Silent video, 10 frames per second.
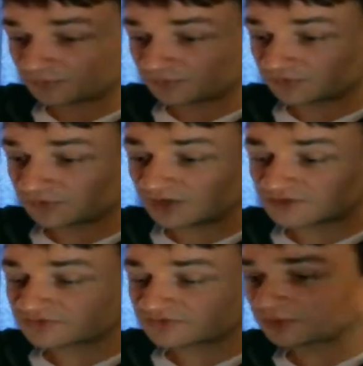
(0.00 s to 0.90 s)
so not
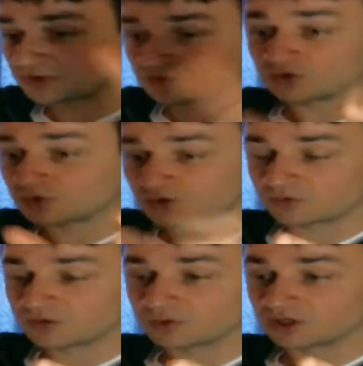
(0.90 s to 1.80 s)
just from the 2 to 3
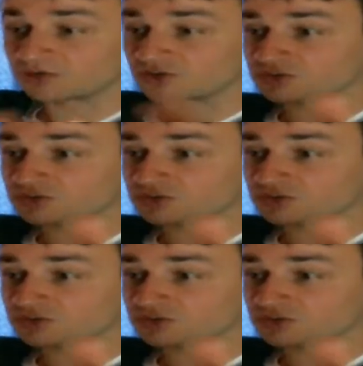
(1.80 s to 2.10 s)
word utterance,